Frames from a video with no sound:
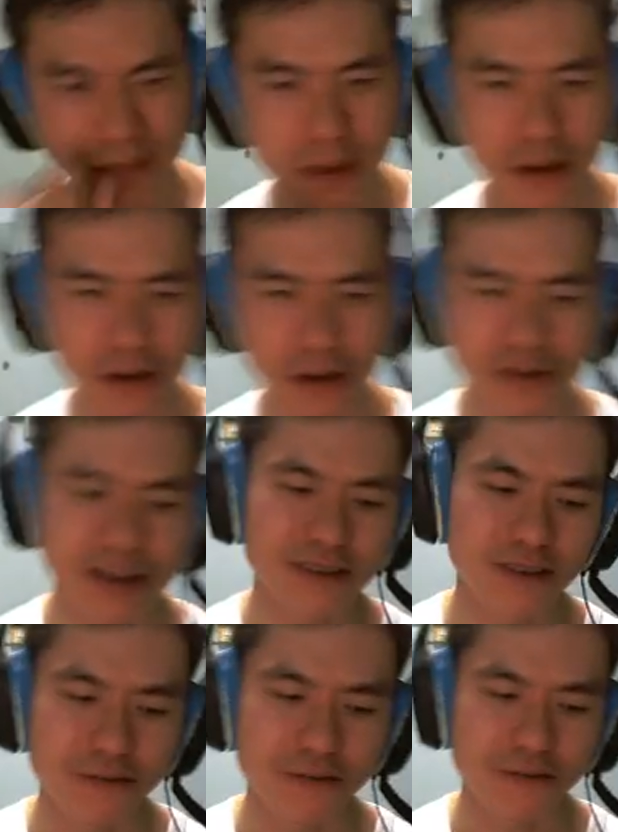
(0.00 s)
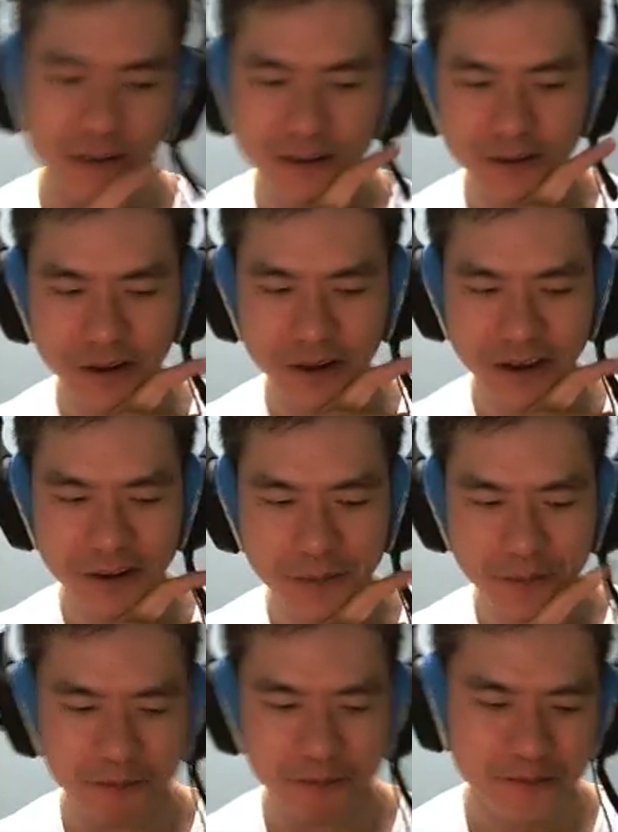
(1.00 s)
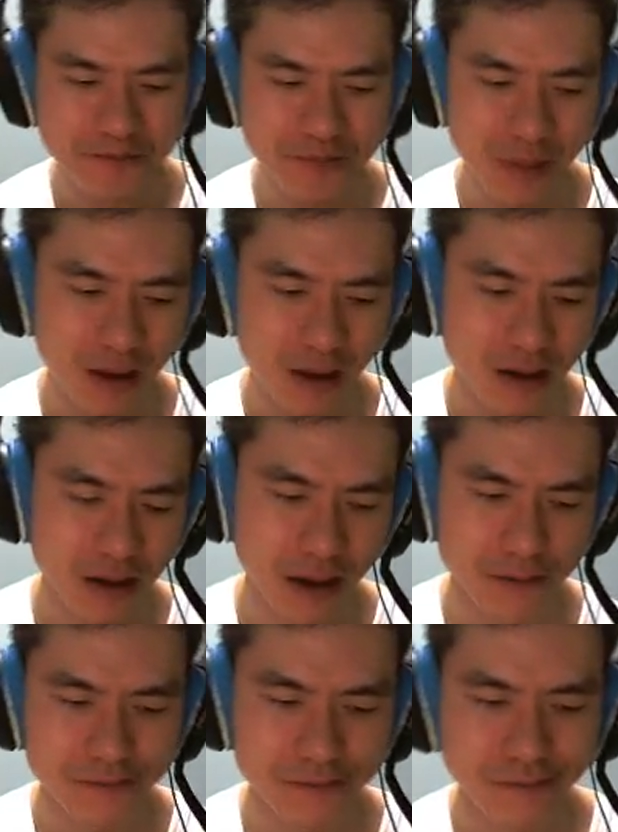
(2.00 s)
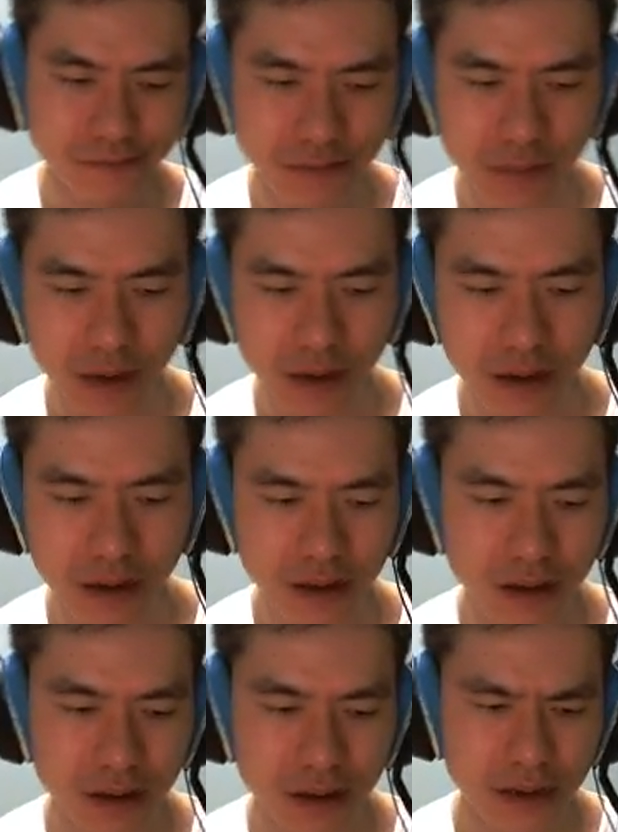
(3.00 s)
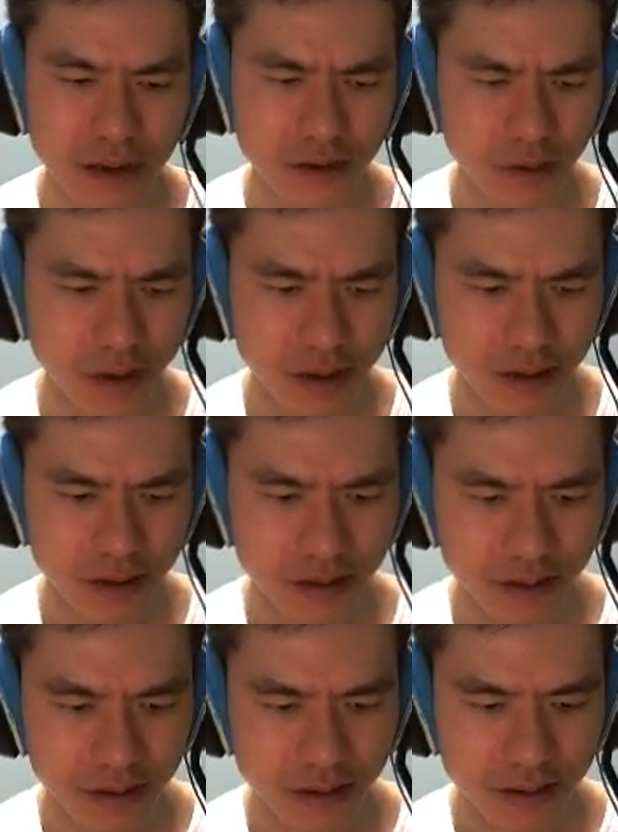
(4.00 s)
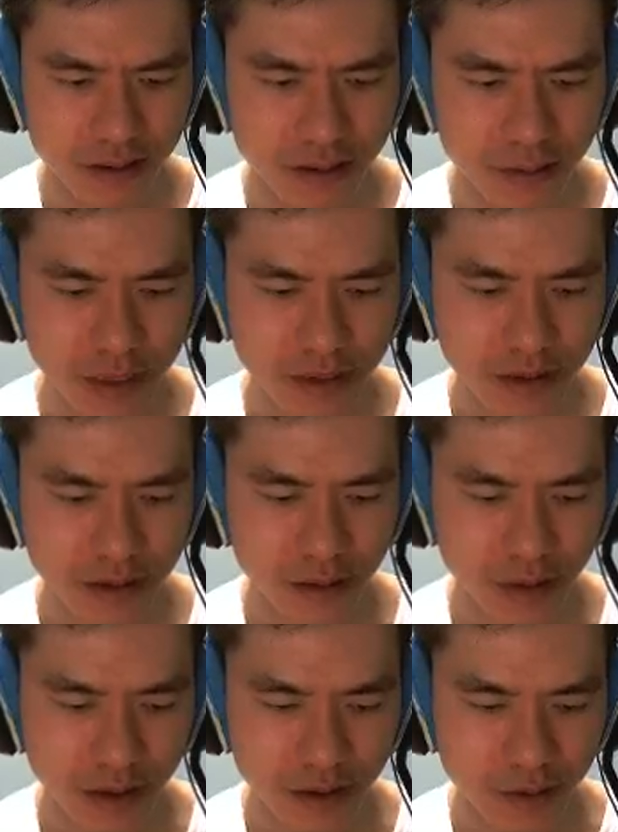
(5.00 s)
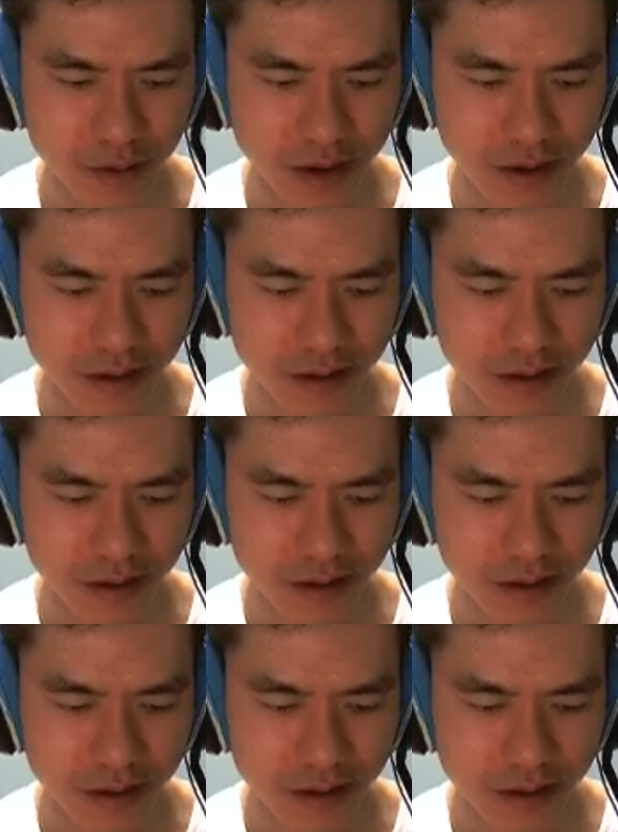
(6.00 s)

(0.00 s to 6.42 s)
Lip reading: Got a slight cough. Sorry, yeah. Okay. Did I drop a card? Please tell me I drop a card.